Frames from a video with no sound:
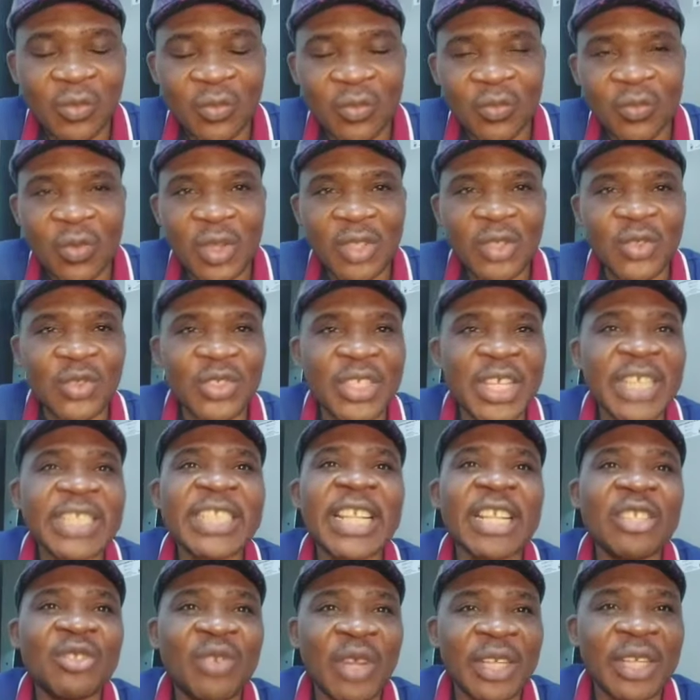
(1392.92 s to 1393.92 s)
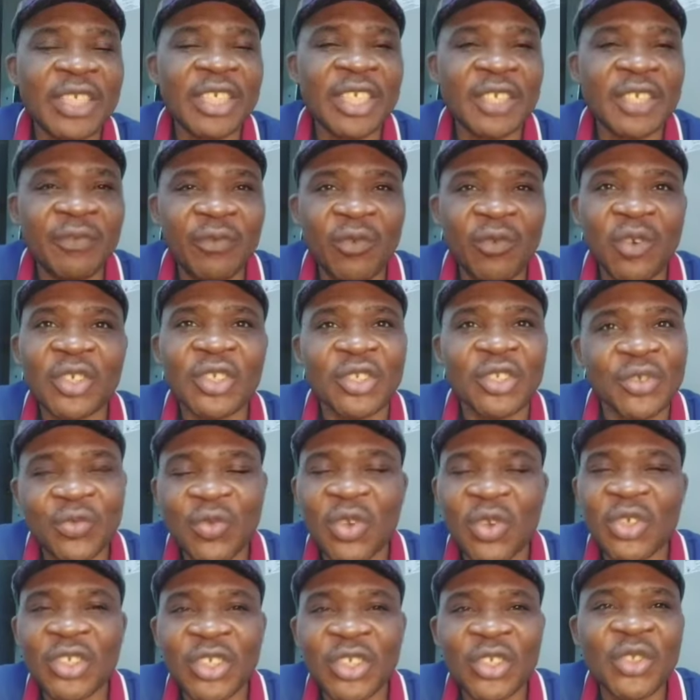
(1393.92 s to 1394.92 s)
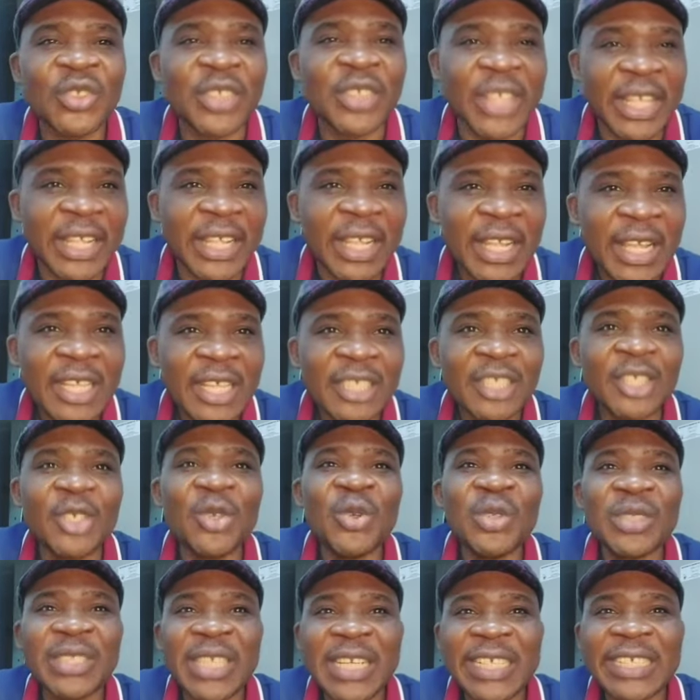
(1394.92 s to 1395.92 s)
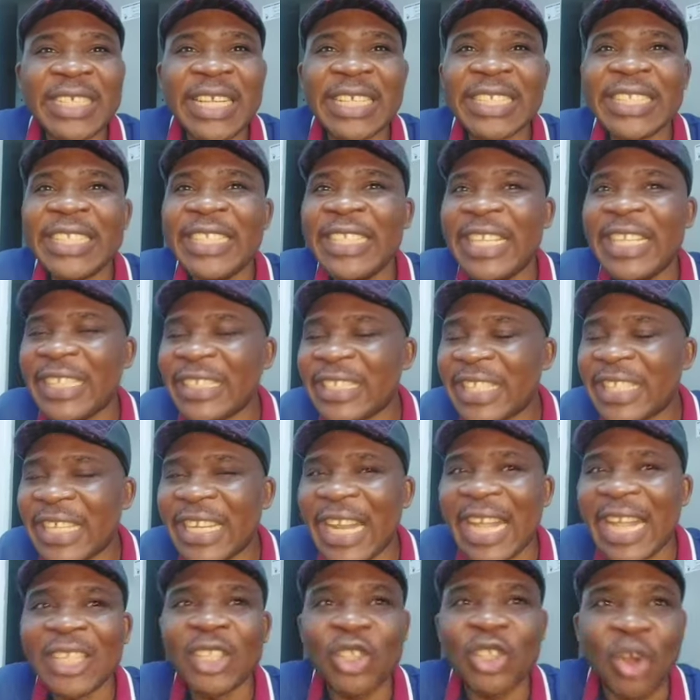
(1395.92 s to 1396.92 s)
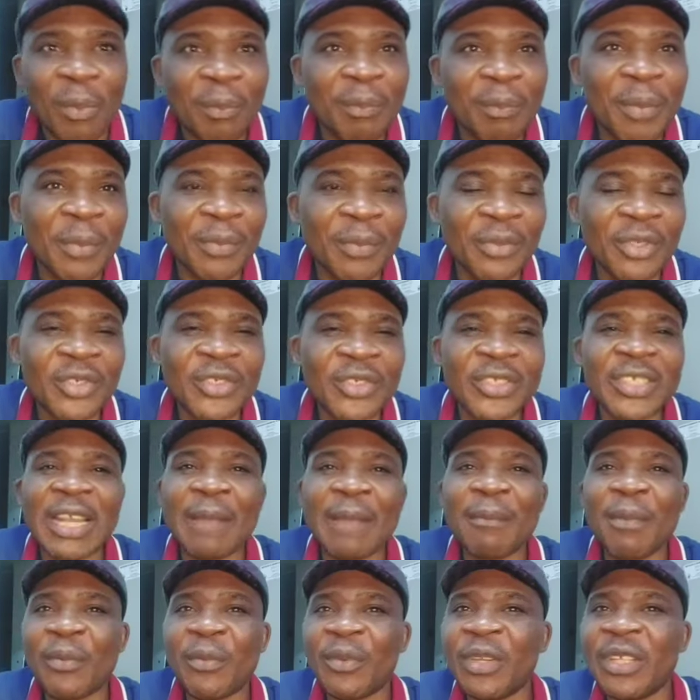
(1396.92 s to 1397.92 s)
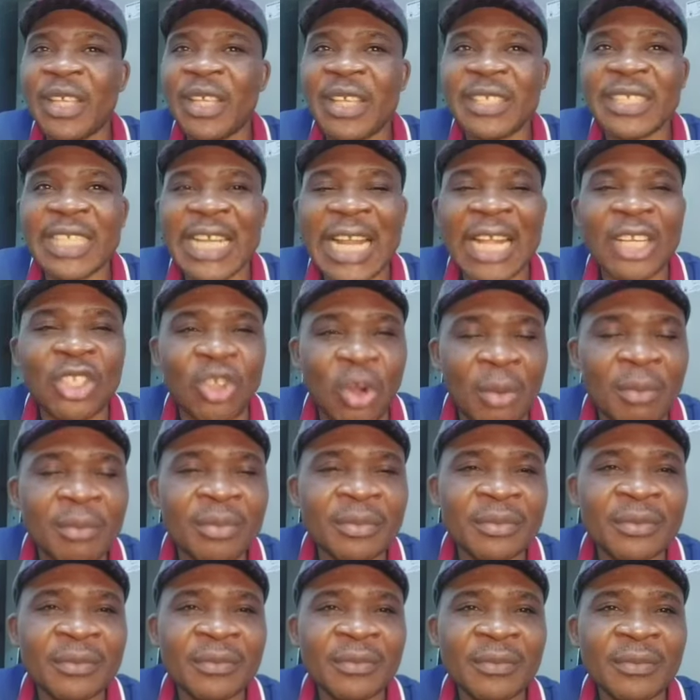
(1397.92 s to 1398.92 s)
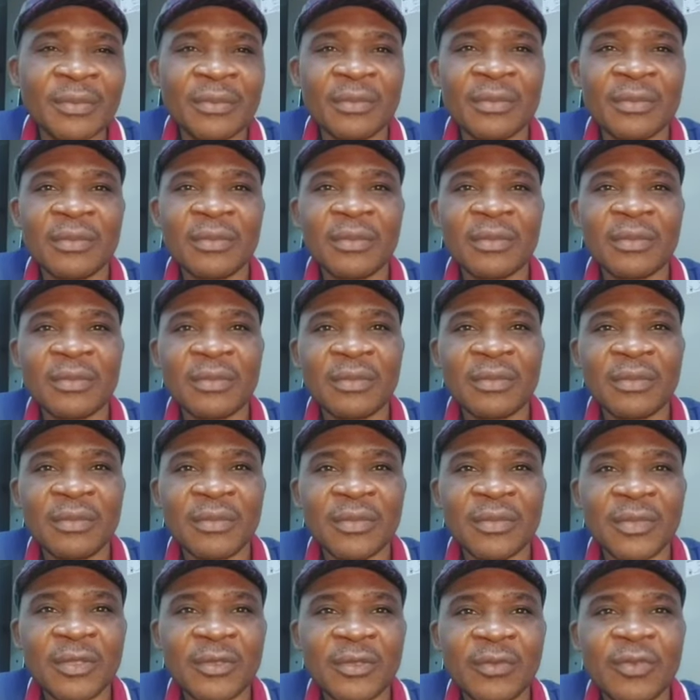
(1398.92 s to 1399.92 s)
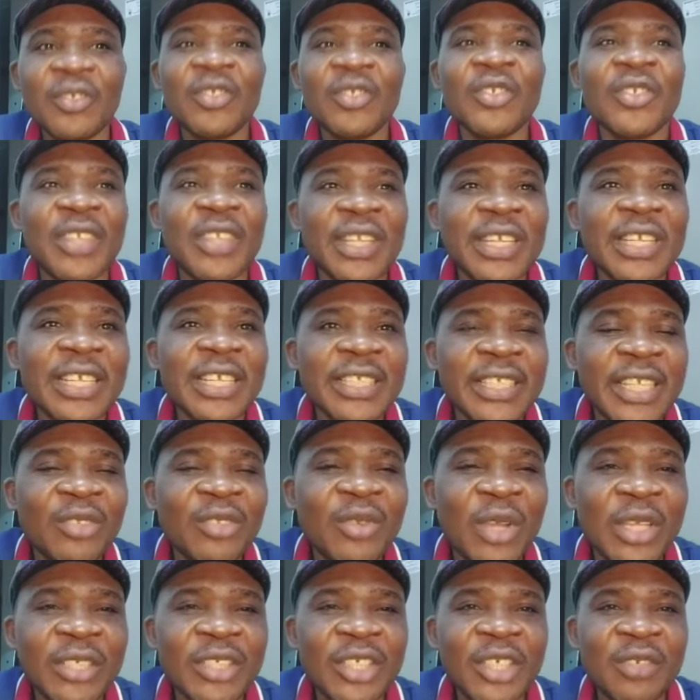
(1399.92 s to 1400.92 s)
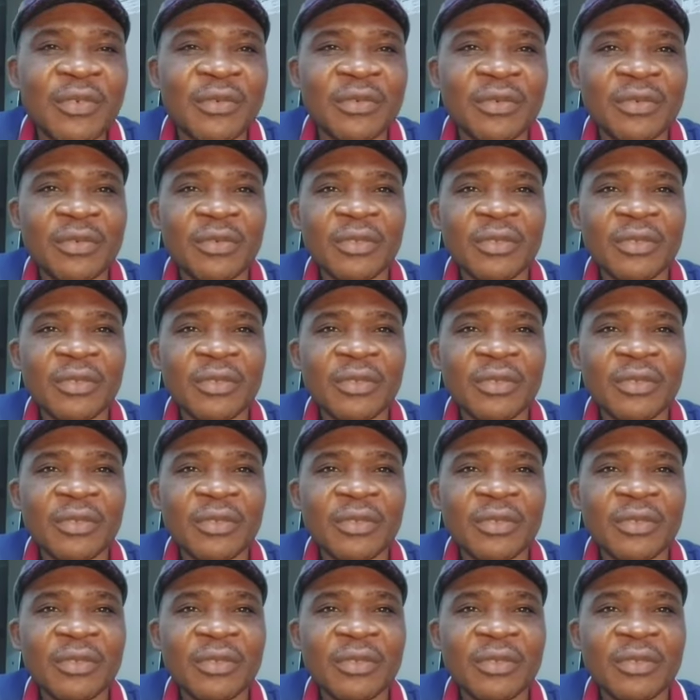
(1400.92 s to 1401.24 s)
What do they tend to achieve? What do you think? Do you think that ESN are dumb people? You see that people in ESN are dumb? What do you think they tend to achieve?